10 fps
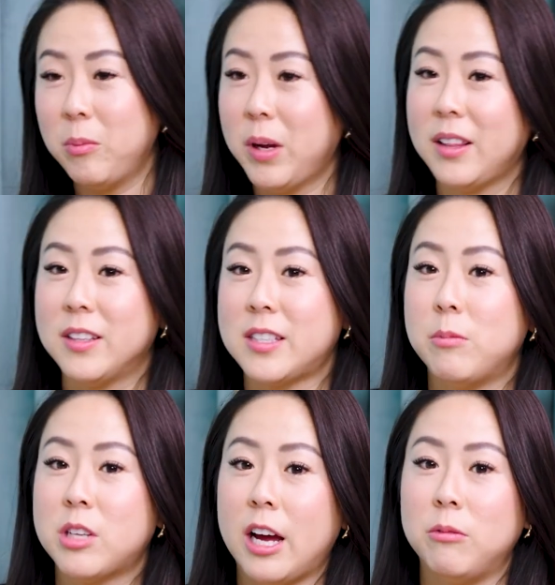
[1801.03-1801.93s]
But at the
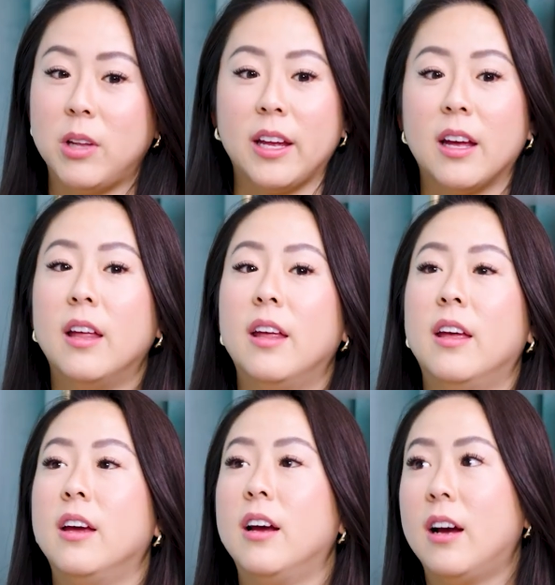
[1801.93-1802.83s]
same time, like
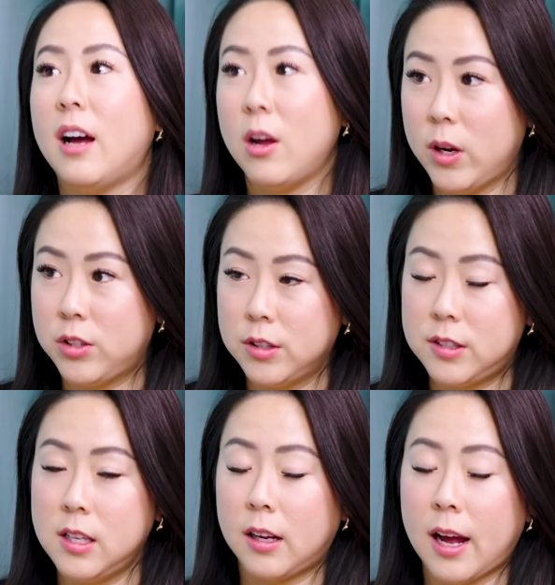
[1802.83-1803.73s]
I went to
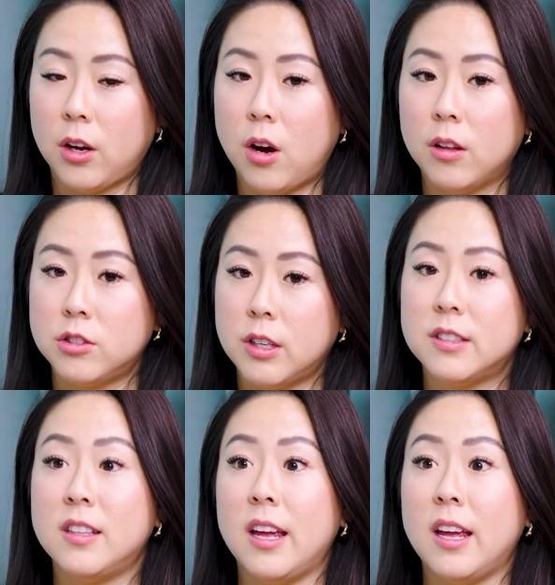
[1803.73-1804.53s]
see the gynecologist.